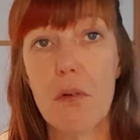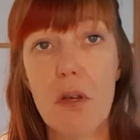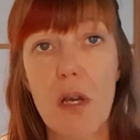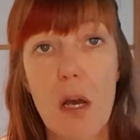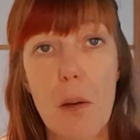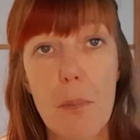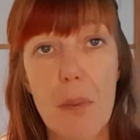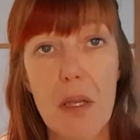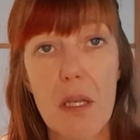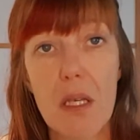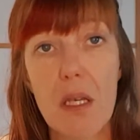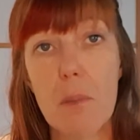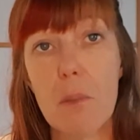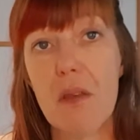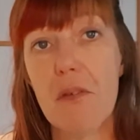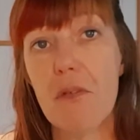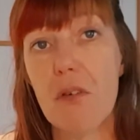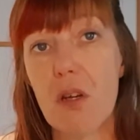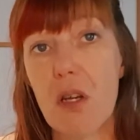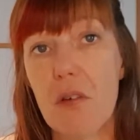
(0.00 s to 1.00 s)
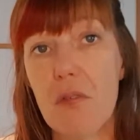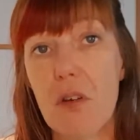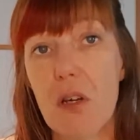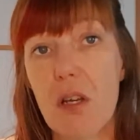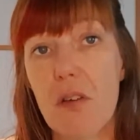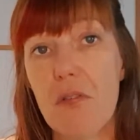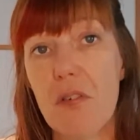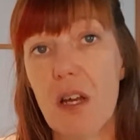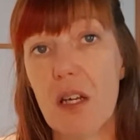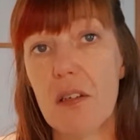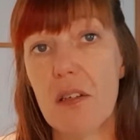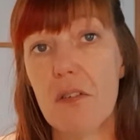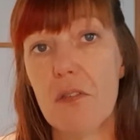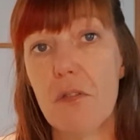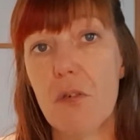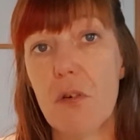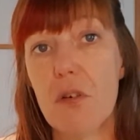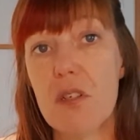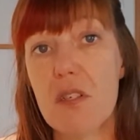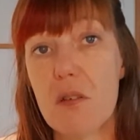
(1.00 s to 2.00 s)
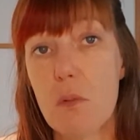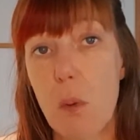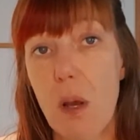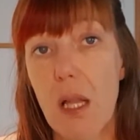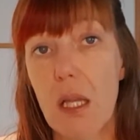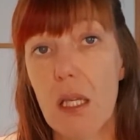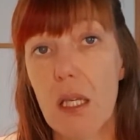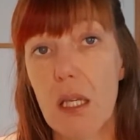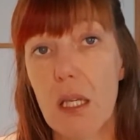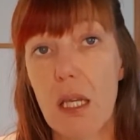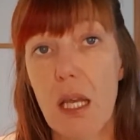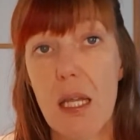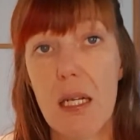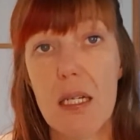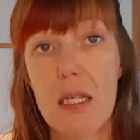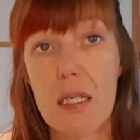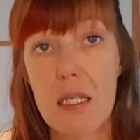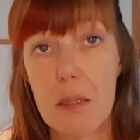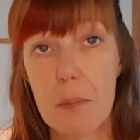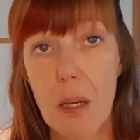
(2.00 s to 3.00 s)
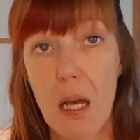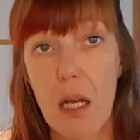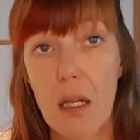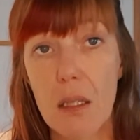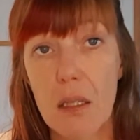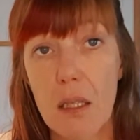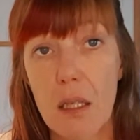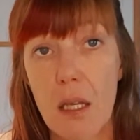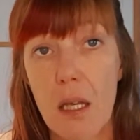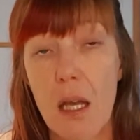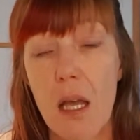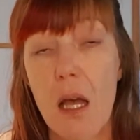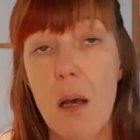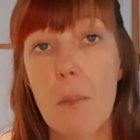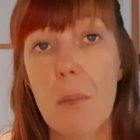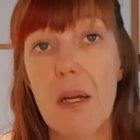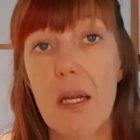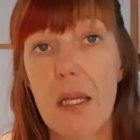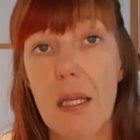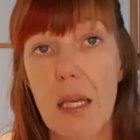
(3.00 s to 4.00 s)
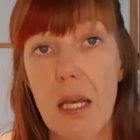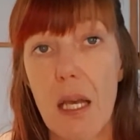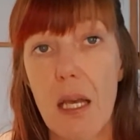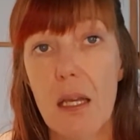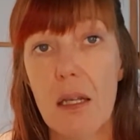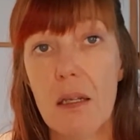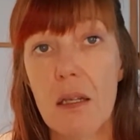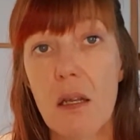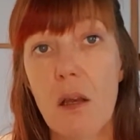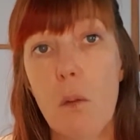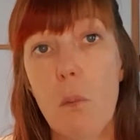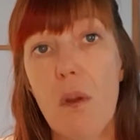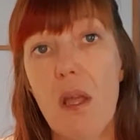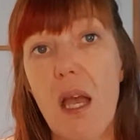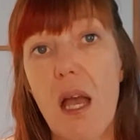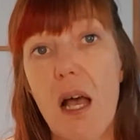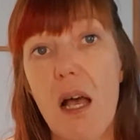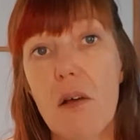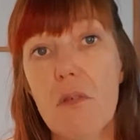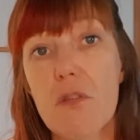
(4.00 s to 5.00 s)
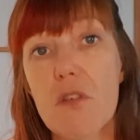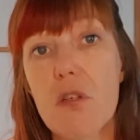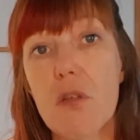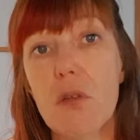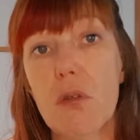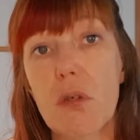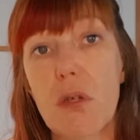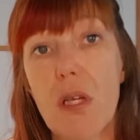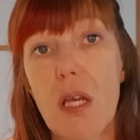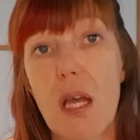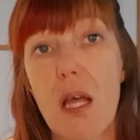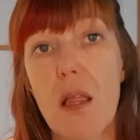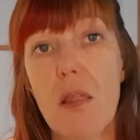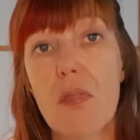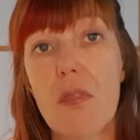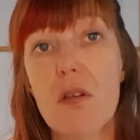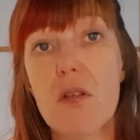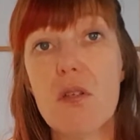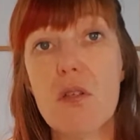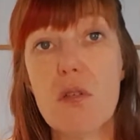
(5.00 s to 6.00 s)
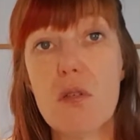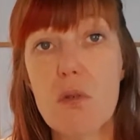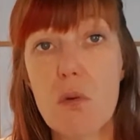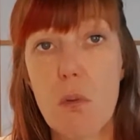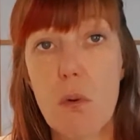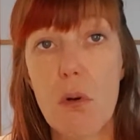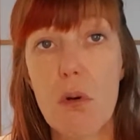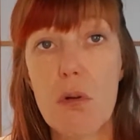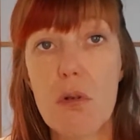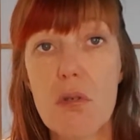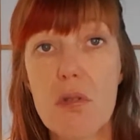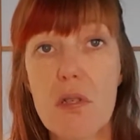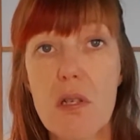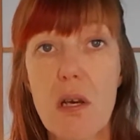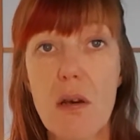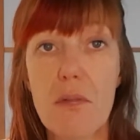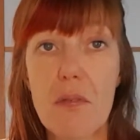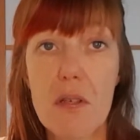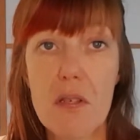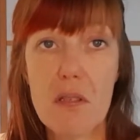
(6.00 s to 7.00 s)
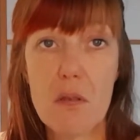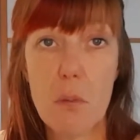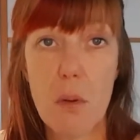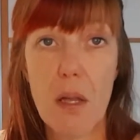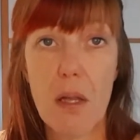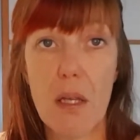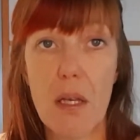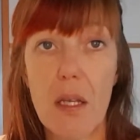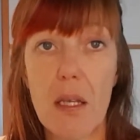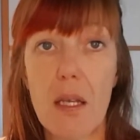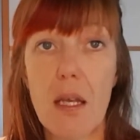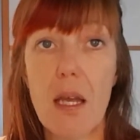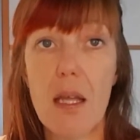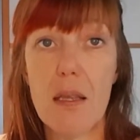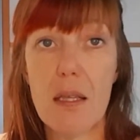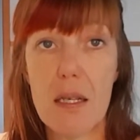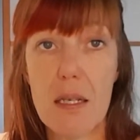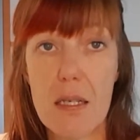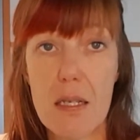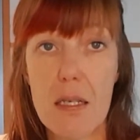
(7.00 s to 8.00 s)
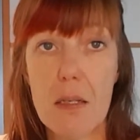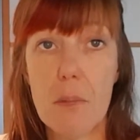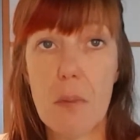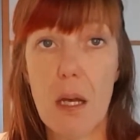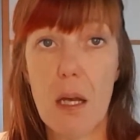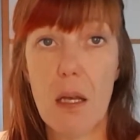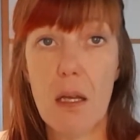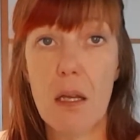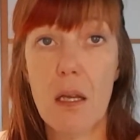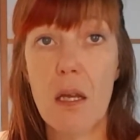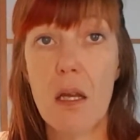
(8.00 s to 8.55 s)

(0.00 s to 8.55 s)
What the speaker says: cupping can be very, very effective for swelling and edema. But again, we have to look at the source of the swelling and the edema.